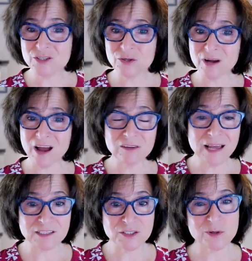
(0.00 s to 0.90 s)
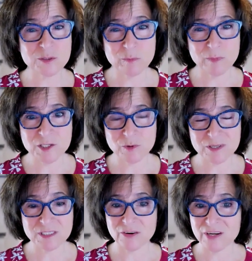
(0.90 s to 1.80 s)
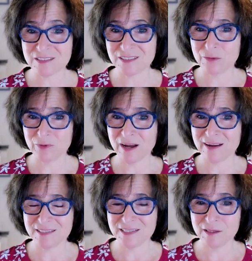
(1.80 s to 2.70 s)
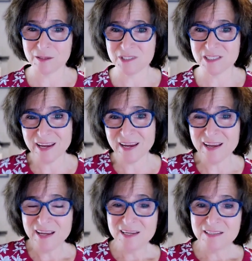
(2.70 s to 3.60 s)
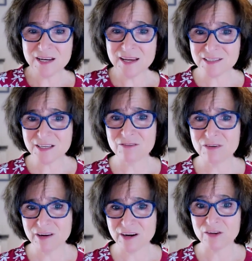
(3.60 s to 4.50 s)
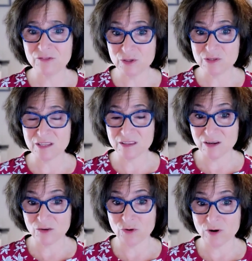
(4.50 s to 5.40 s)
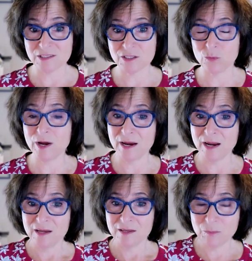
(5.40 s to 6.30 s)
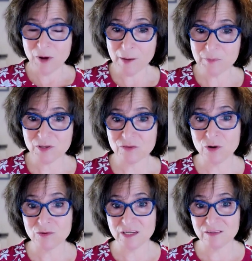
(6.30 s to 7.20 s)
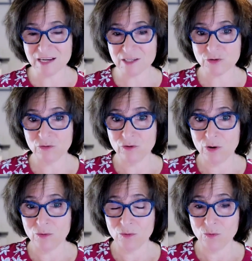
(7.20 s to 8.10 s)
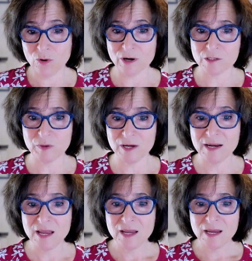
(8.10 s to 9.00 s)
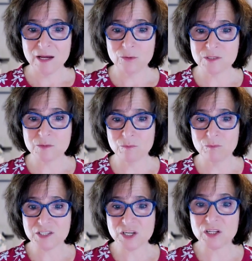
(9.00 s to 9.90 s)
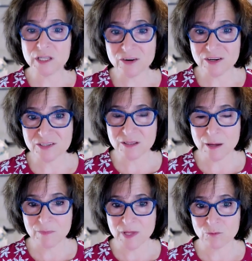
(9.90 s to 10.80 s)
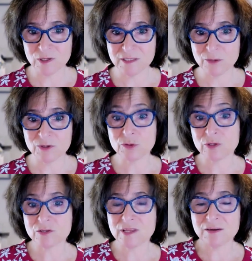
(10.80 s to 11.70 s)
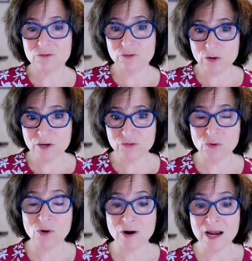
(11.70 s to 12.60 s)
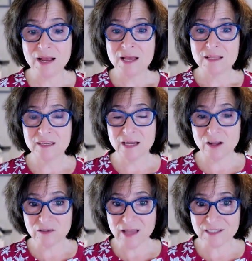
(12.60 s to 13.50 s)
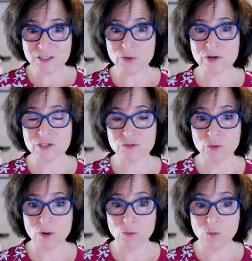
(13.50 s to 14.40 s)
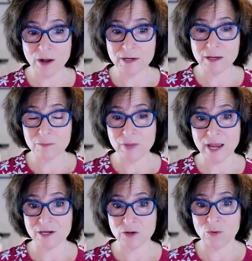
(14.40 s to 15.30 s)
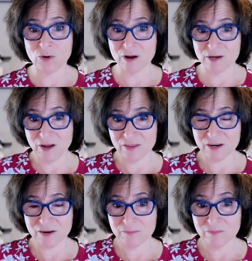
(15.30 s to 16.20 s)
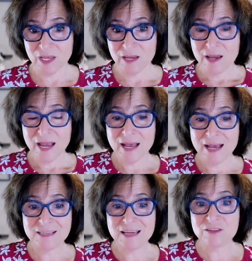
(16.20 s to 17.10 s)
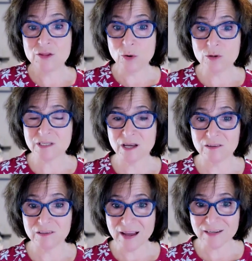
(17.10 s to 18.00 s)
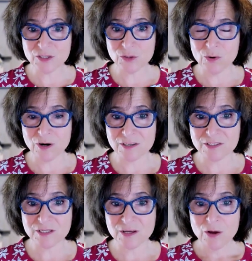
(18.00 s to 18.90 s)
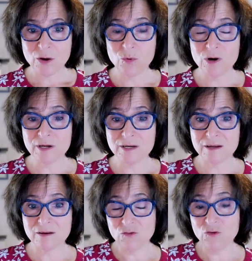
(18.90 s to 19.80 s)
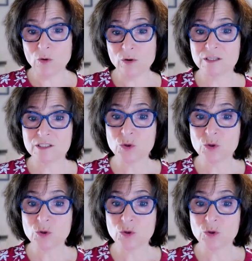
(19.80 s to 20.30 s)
took electors much more seriously than we kind of take them today. Today is kind of a very confusing thing for us, the way the popular vote and the electoral vote works, but it was much clearer to them than what they were doing. So they voted for the electors for one man or another. And then those electors would vote